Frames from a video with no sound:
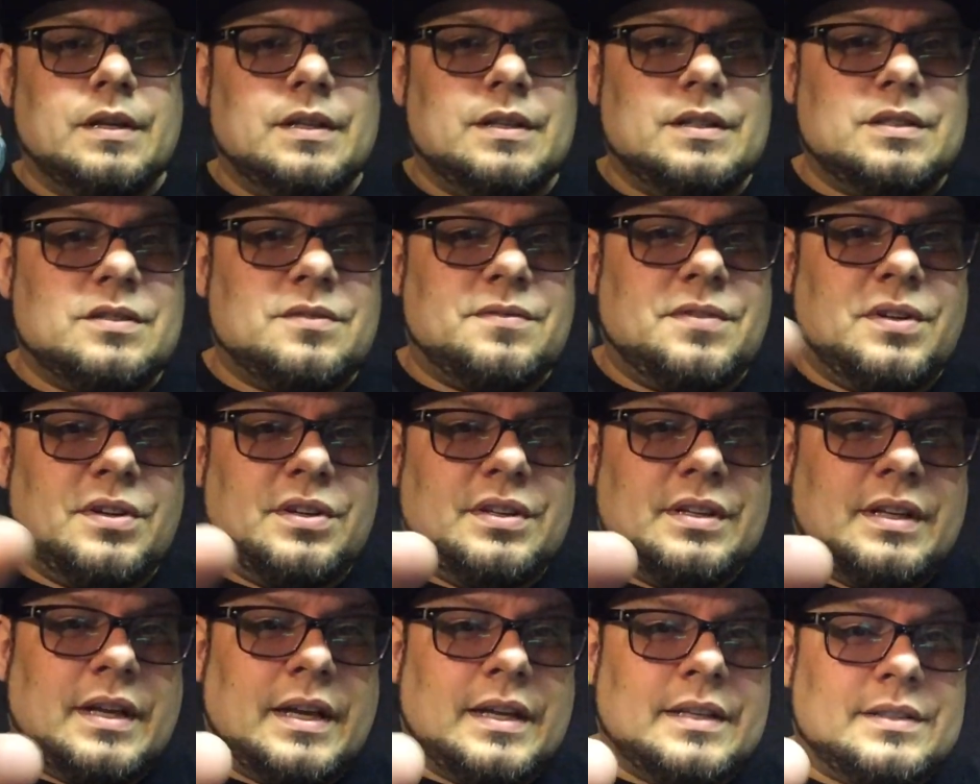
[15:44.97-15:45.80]
It's very
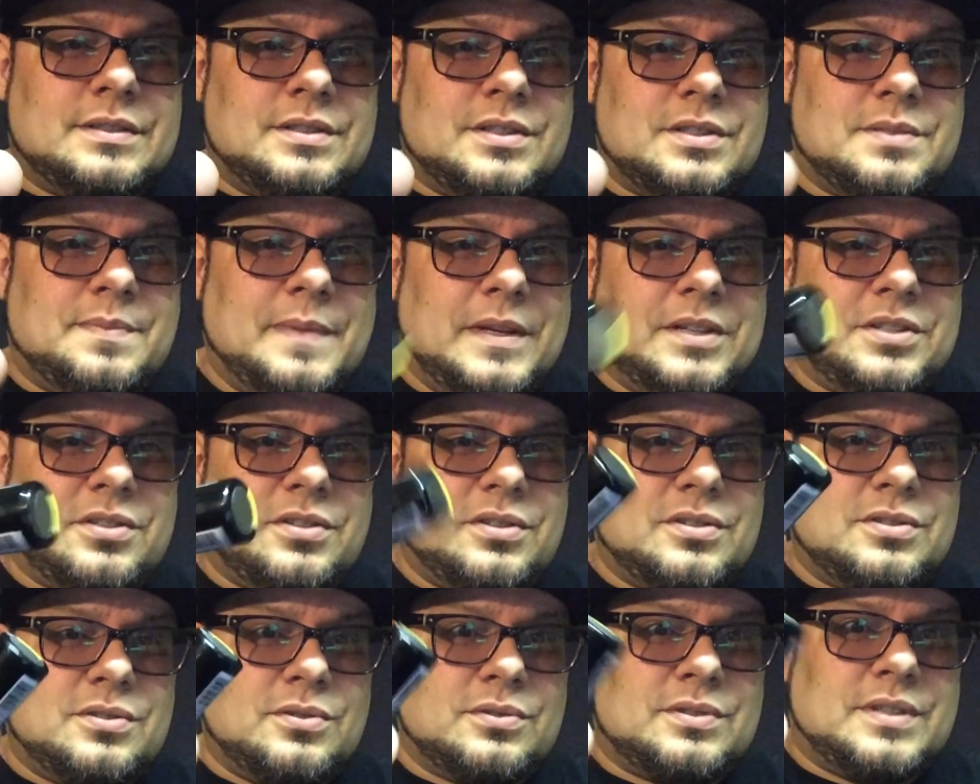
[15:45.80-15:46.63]
nice. Just make sure
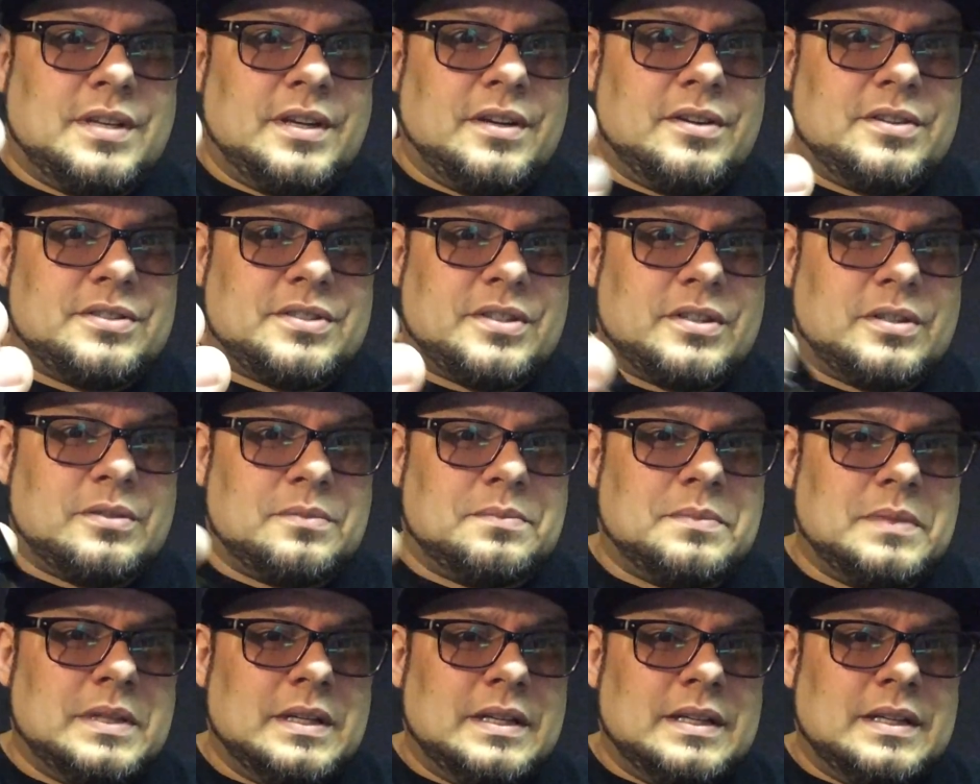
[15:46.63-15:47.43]
there's no tears in them.